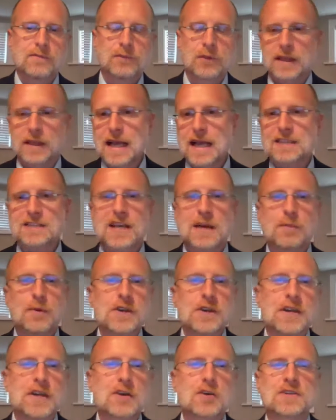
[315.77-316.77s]
For the last couple
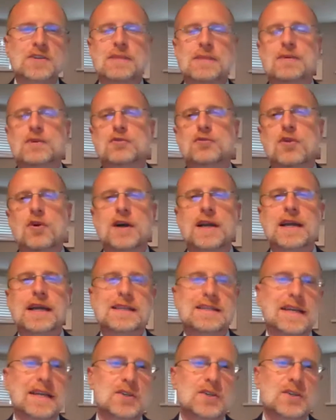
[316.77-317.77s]
of years, I've been drawing
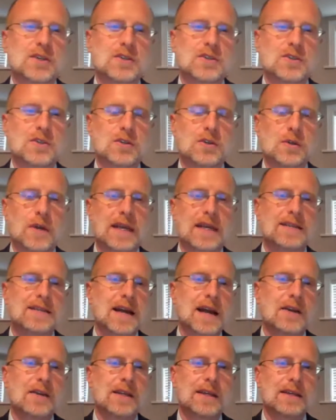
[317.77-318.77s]
attention to an
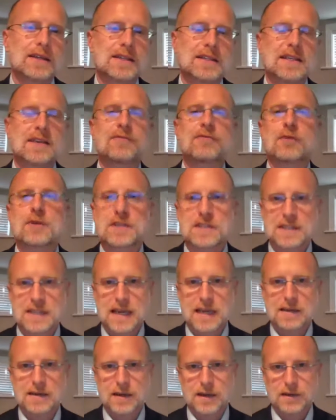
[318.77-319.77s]
entirely different
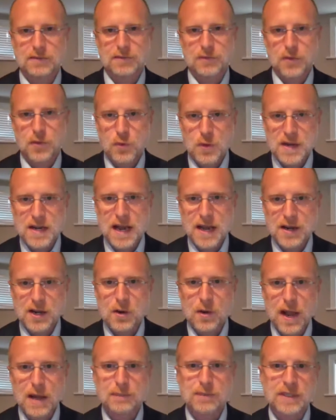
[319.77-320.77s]
set of
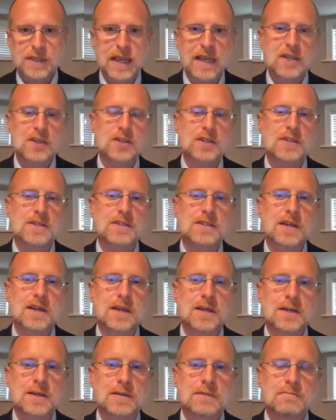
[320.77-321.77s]
3.0 applications.
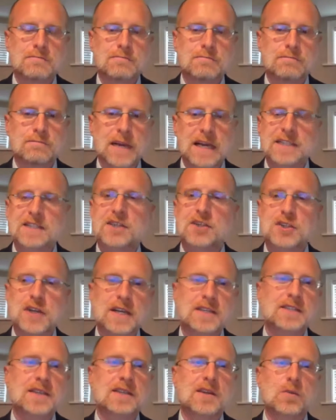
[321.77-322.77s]
I
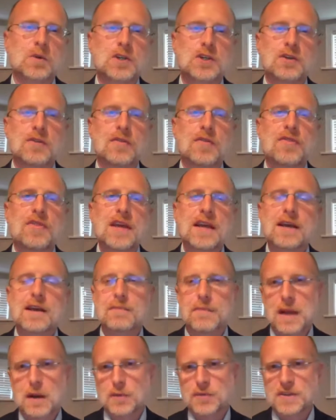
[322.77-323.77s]
suggested that we should think
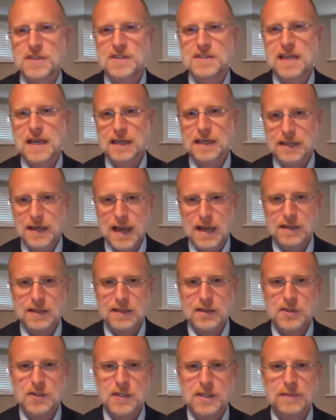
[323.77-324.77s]
about this
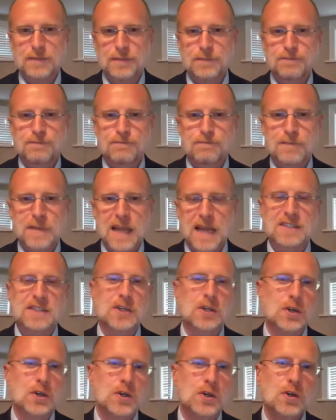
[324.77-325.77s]
technology as
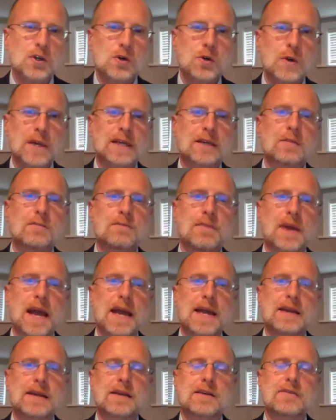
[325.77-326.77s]
a new and
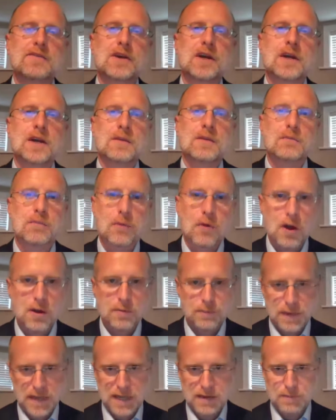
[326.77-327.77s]
competitive
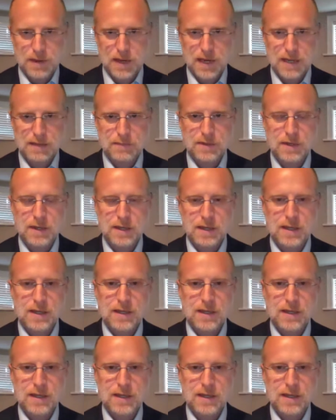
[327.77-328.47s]
broadband pipe.